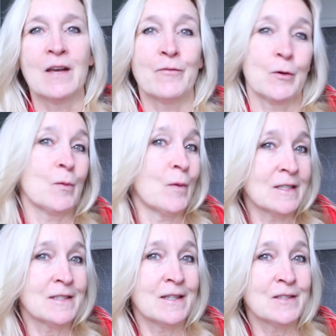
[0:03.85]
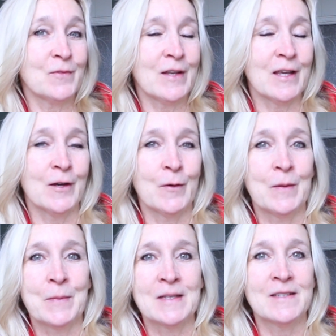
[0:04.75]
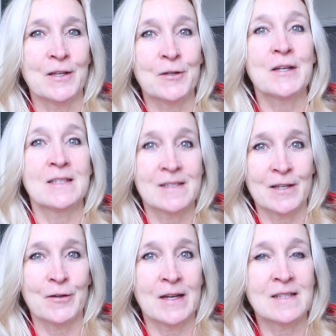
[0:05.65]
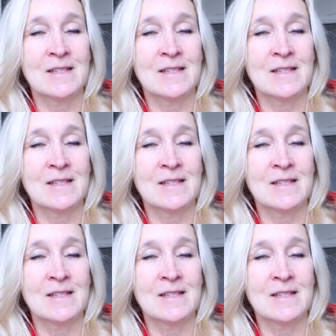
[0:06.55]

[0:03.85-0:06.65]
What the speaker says: If you're watching this video, it means that you're considering